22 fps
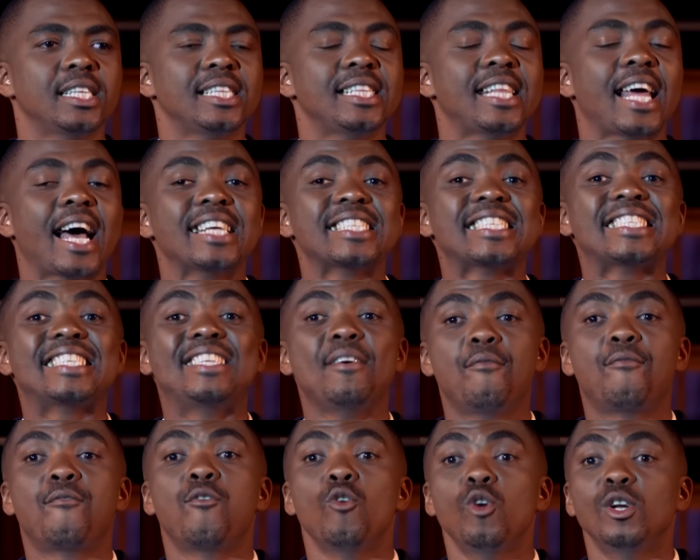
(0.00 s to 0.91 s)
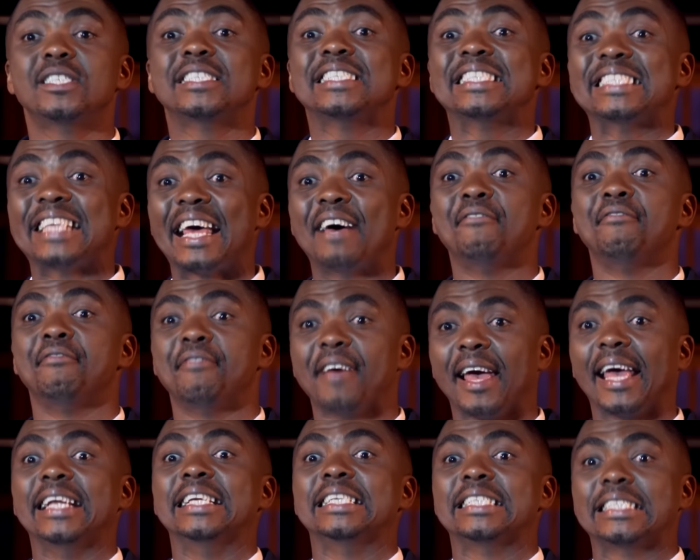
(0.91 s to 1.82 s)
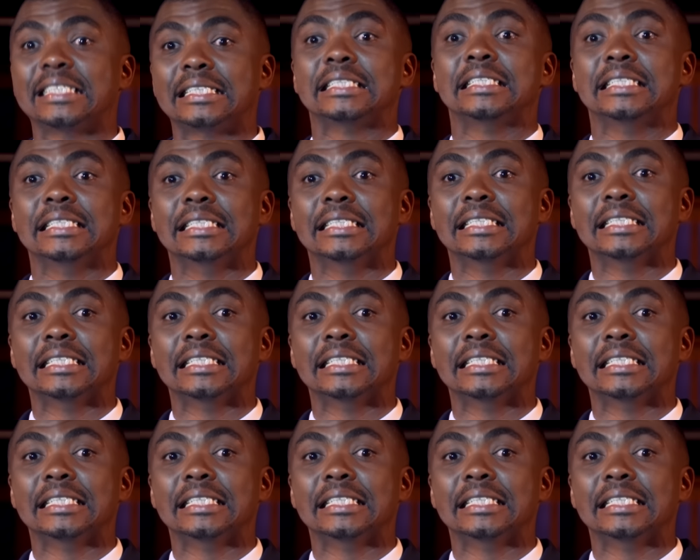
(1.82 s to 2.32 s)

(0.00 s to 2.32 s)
They are civil servants.